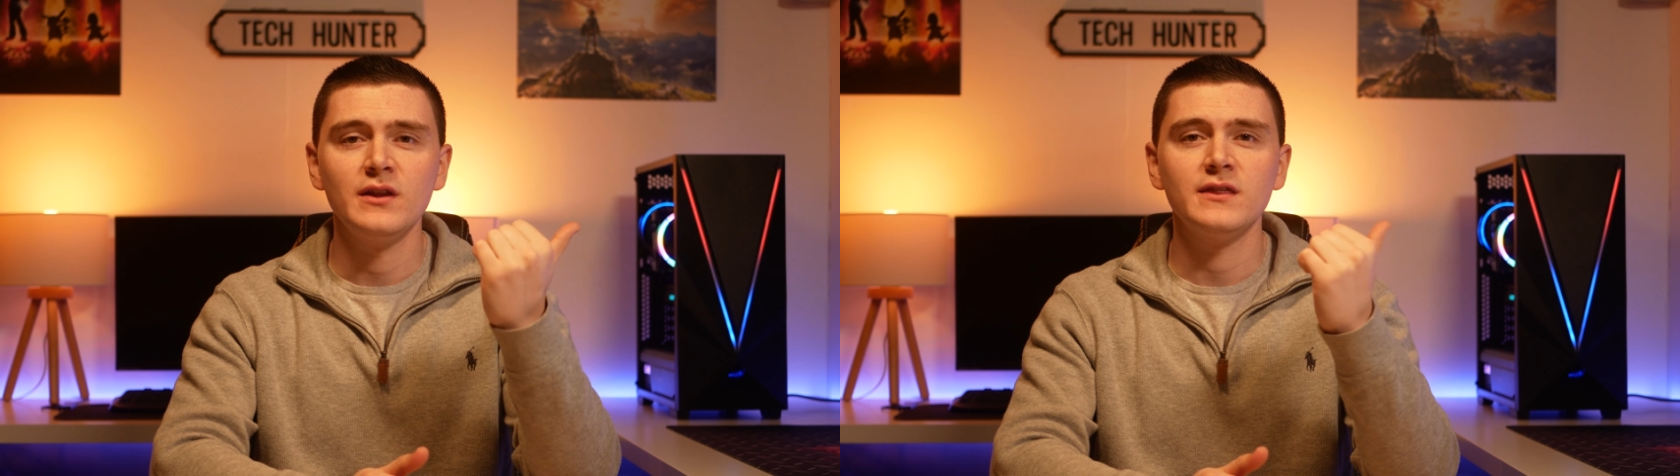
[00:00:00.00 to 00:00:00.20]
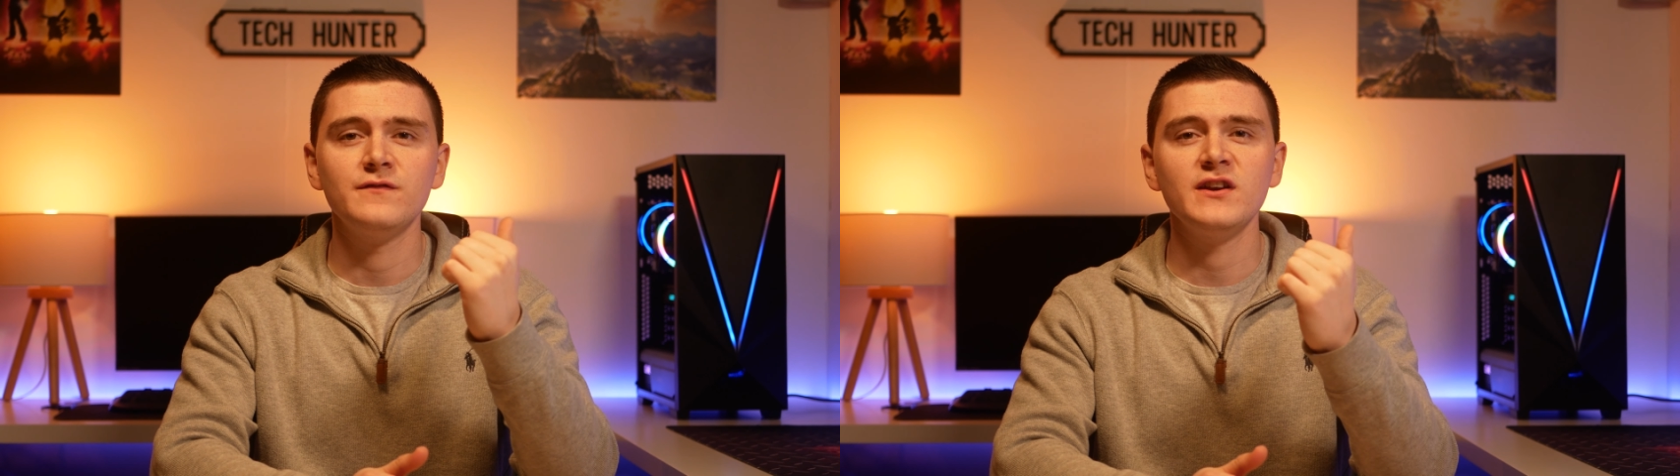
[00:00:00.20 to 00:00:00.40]

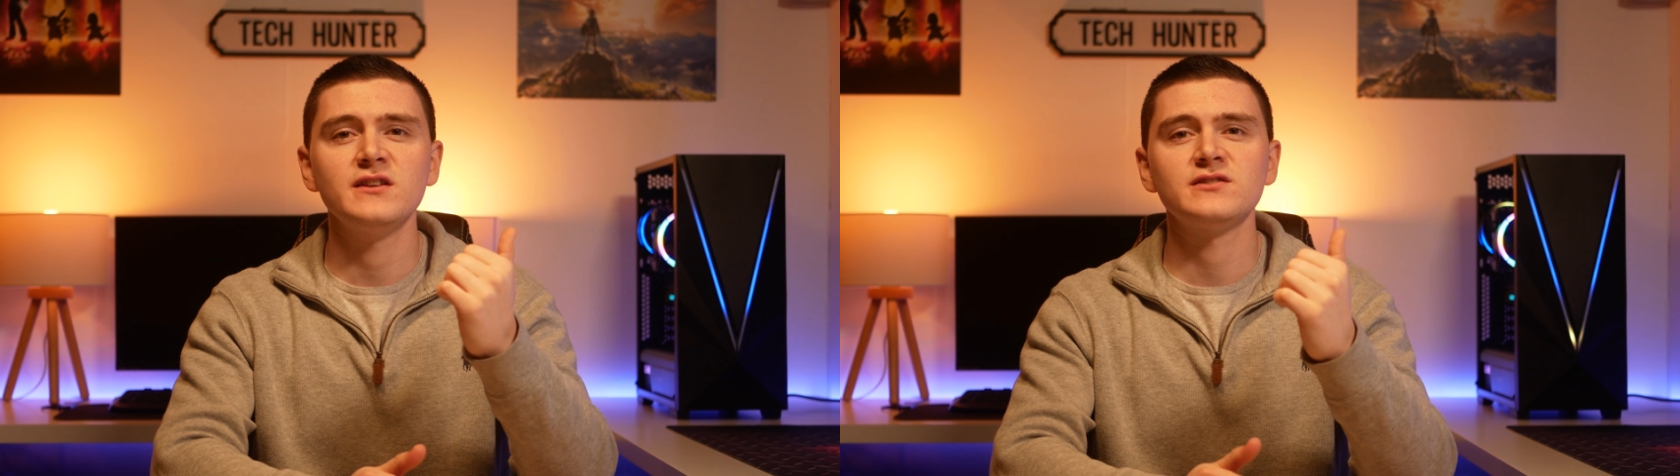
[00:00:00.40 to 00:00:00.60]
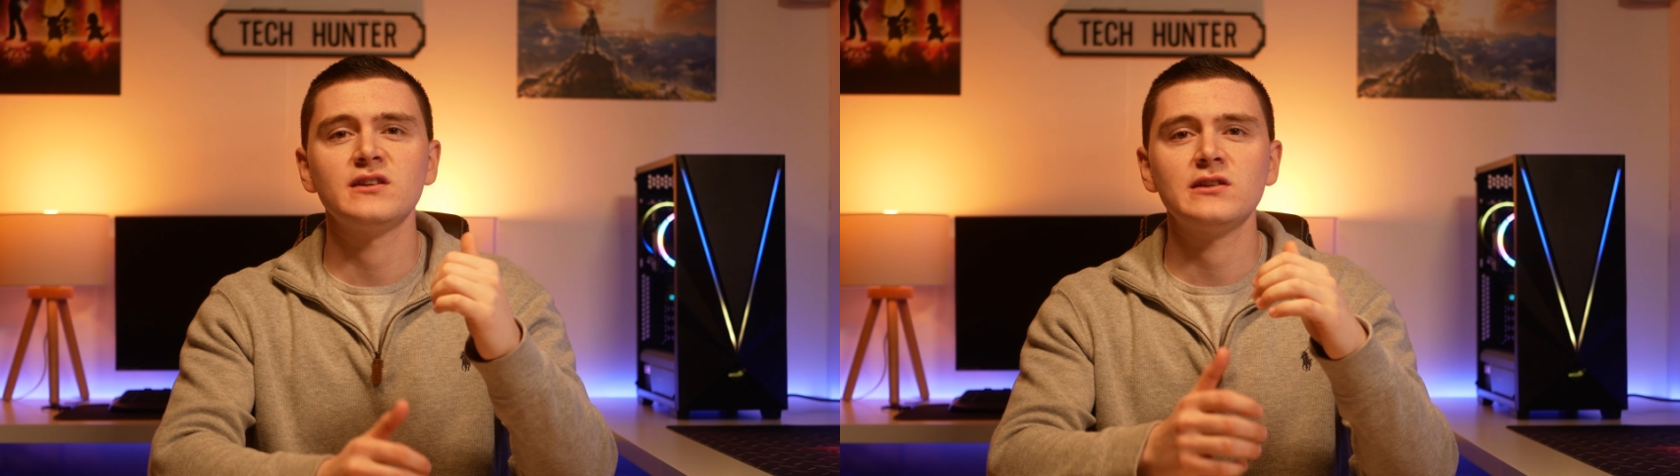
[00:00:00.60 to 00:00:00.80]
the
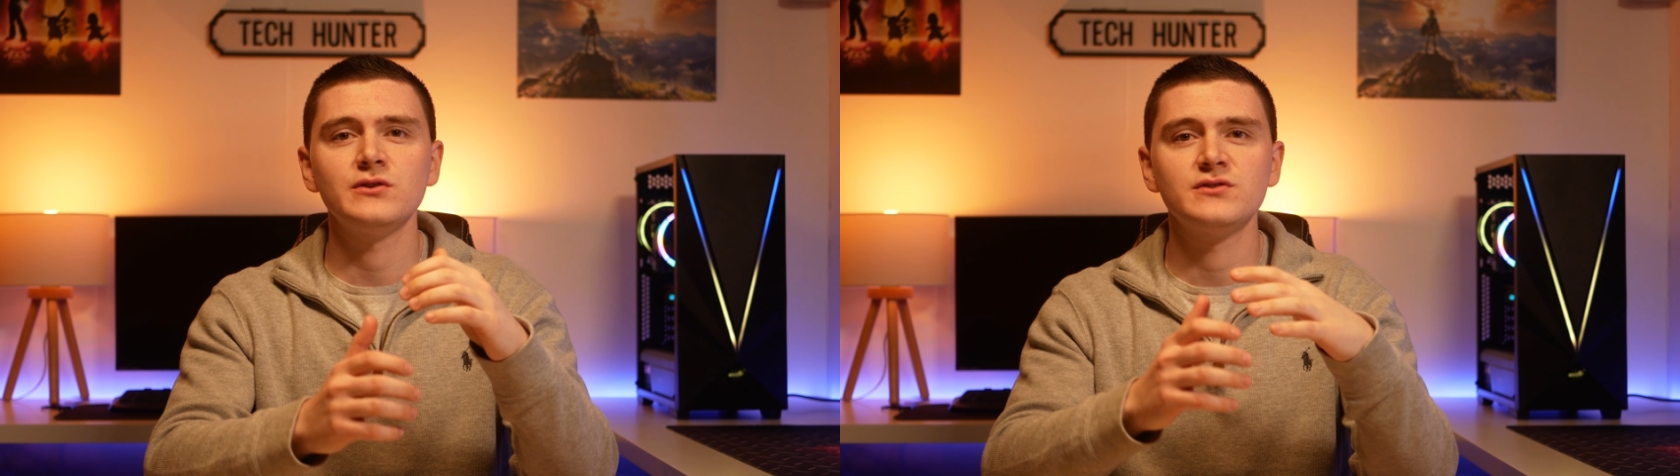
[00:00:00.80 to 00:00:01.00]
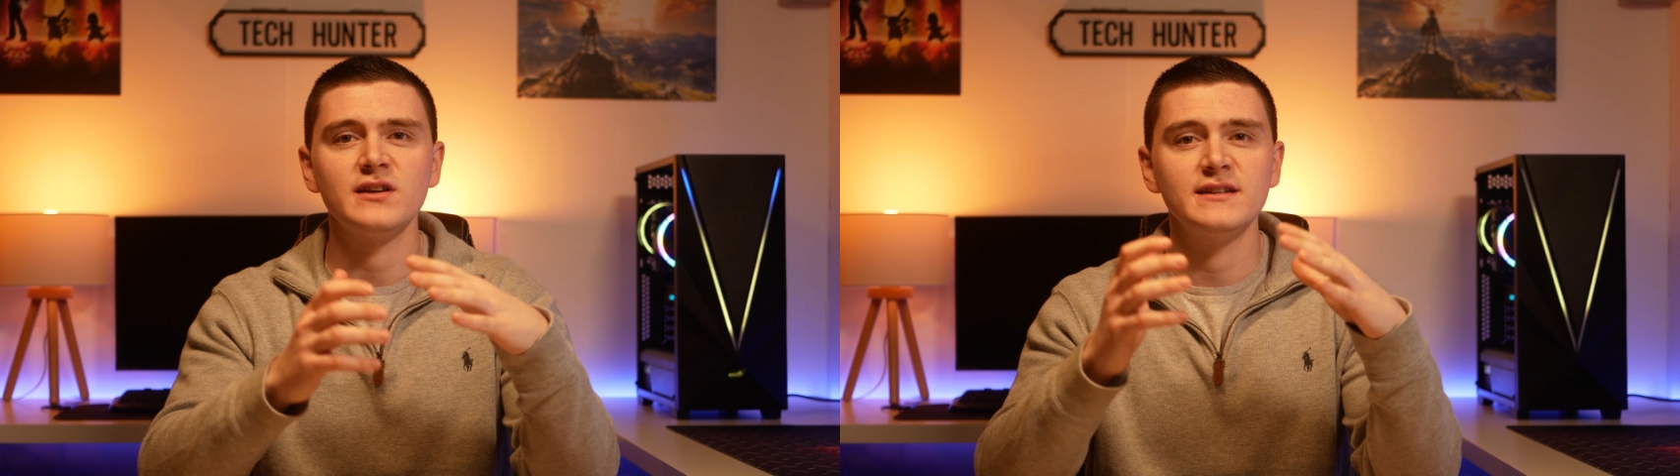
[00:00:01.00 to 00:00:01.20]
Venus
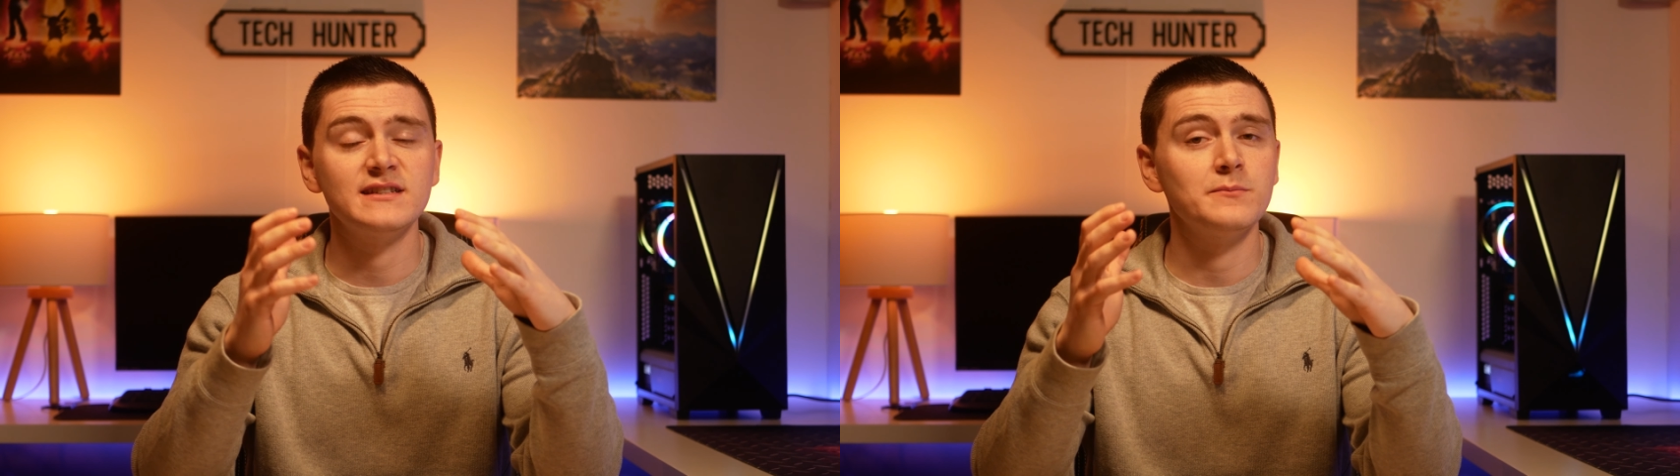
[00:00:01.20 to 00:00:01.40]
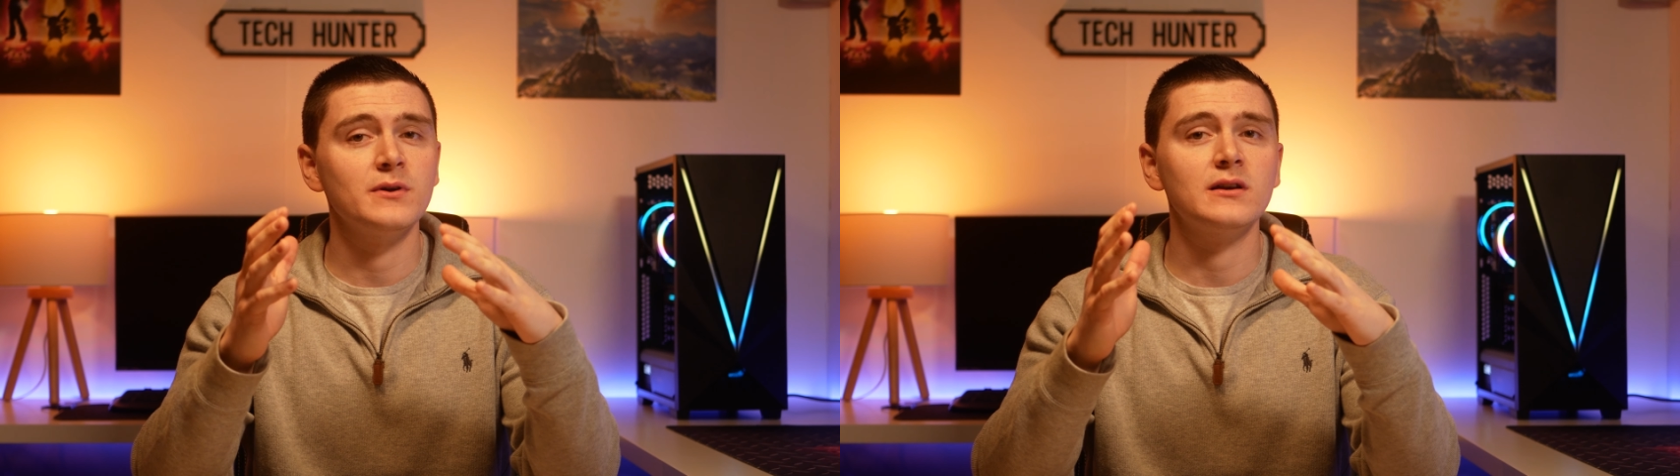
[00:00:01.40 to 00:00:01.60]
includes a tempered